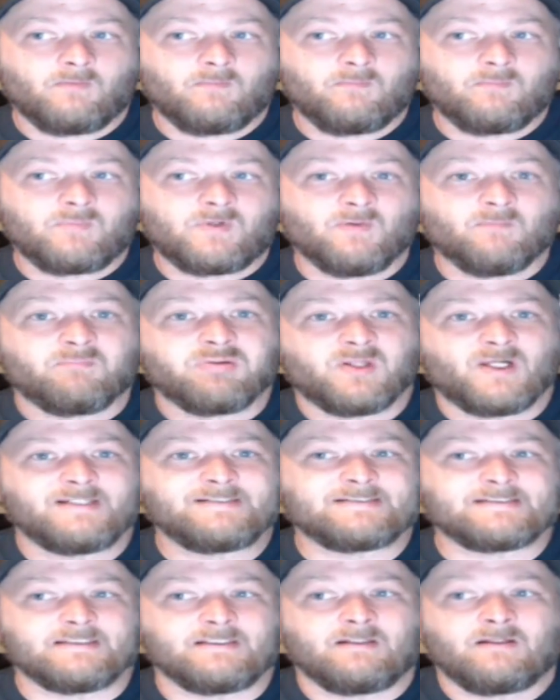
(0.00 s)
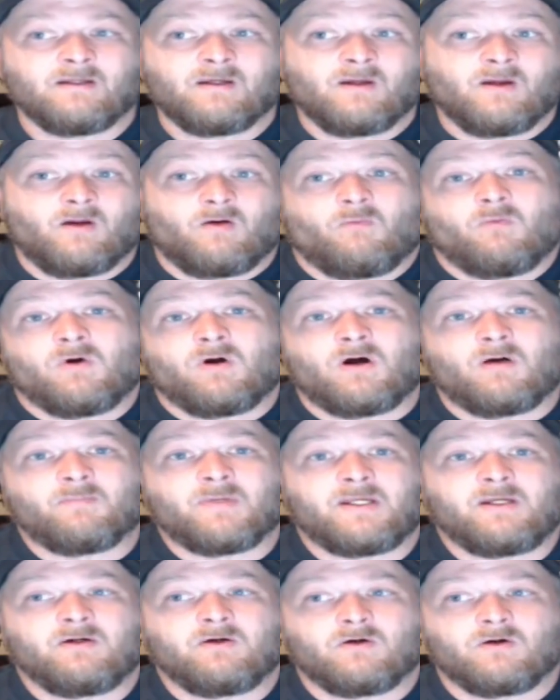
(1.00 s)
complacent. Well, I'm
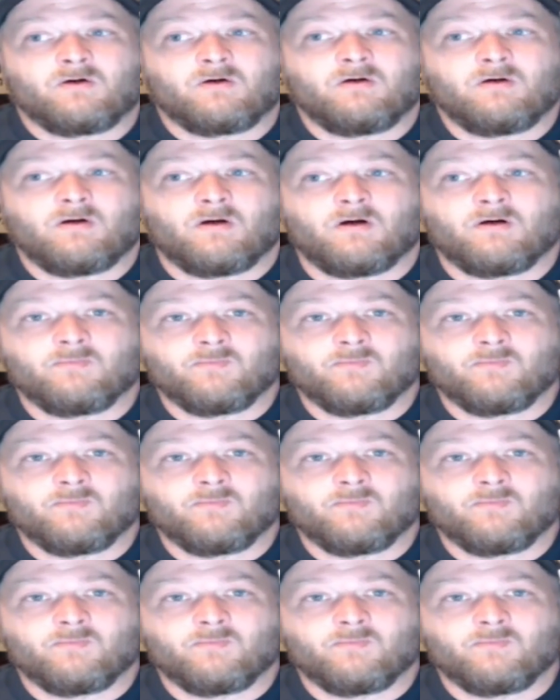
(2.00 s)
here.